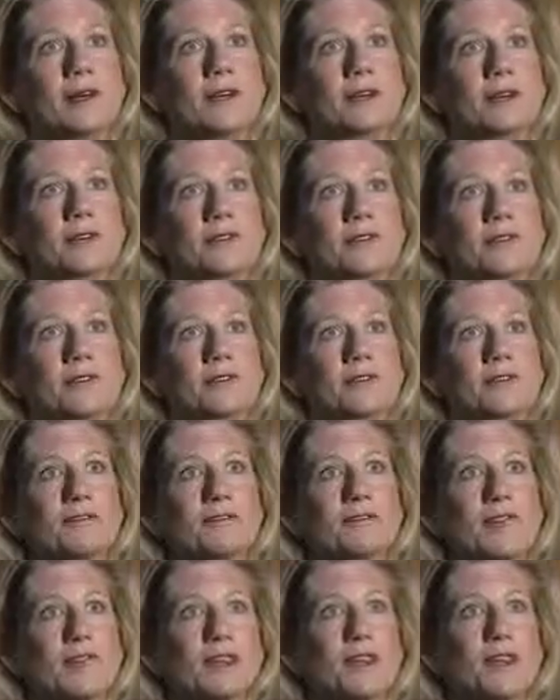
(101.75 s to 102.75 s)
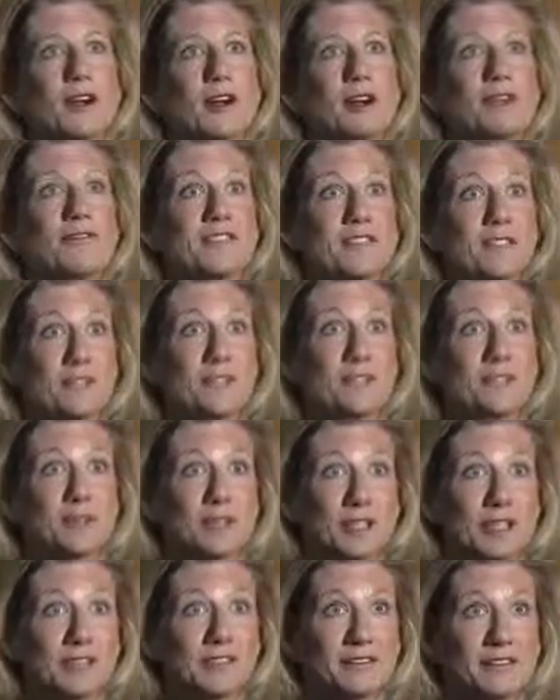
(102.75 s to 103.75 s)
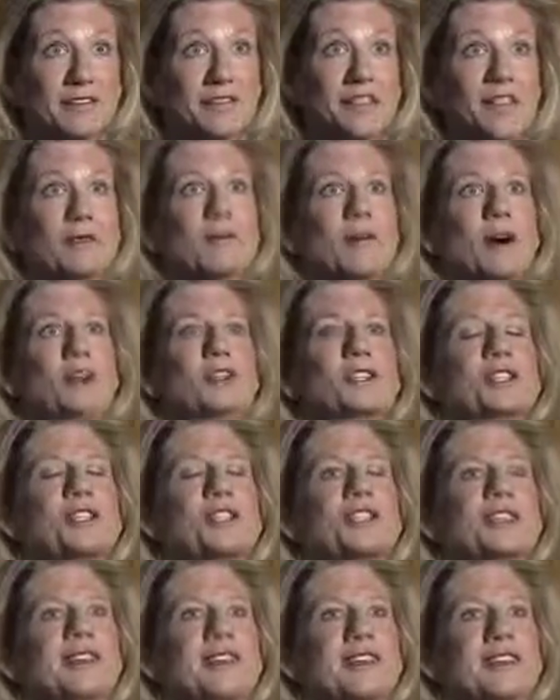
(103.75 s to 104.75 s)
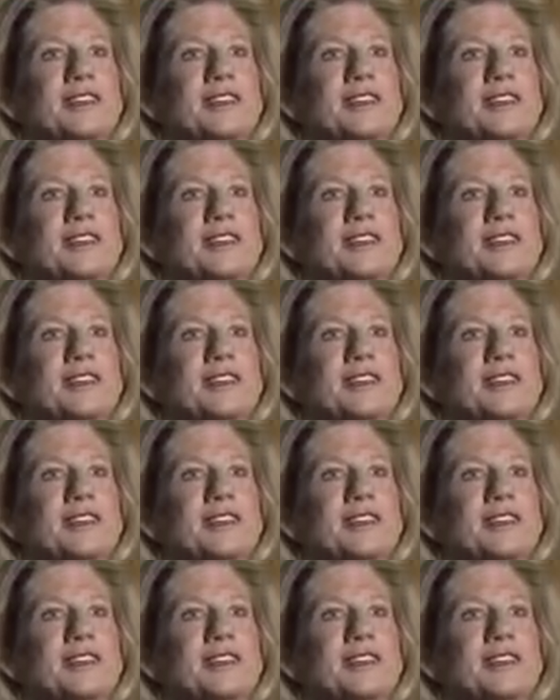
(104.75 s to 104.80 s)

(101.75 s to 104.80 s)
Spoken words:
We're sort of facing our fiscal cliff in Washington,